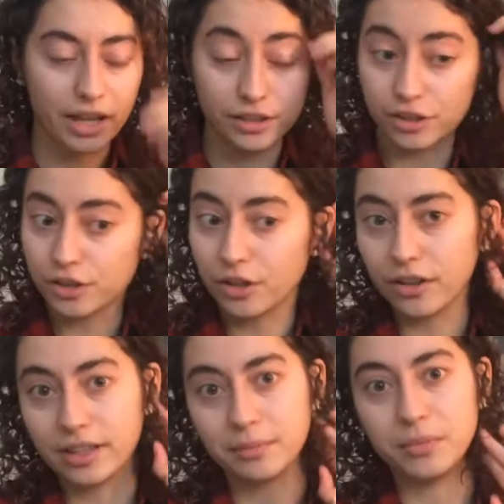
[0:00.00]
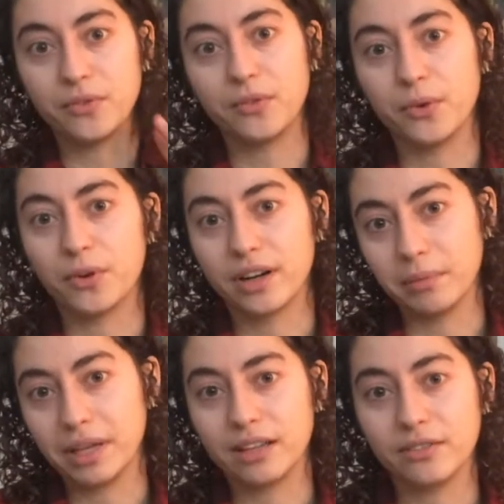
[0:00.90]
I just thought that before I
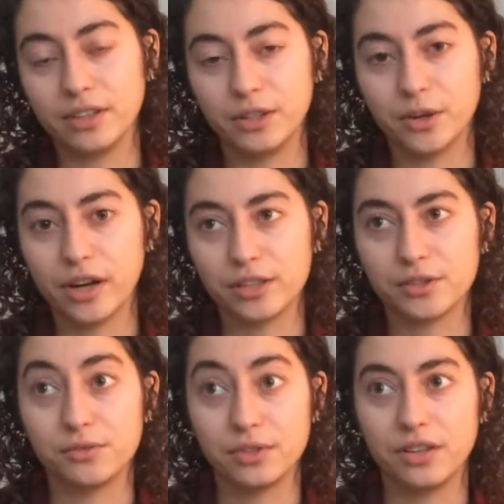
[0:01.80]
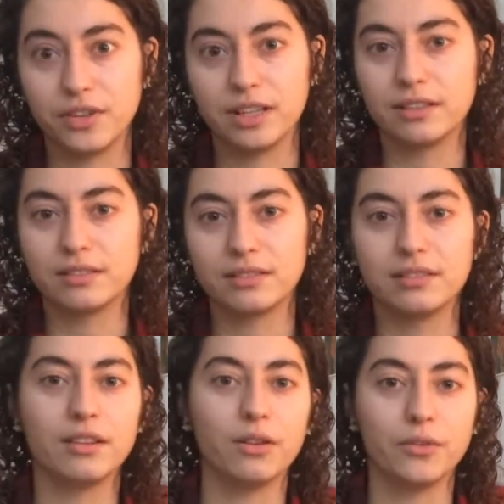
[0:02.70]
make a video, I should reread
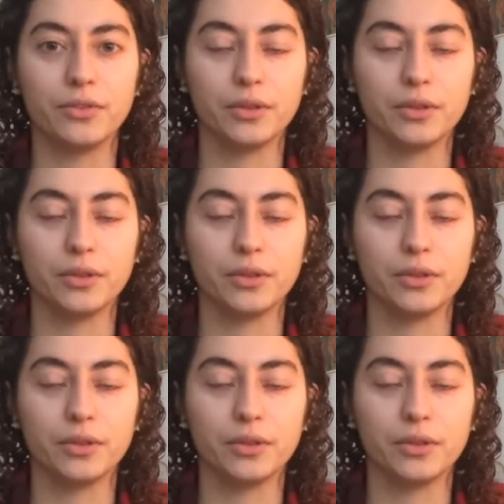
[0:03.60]
all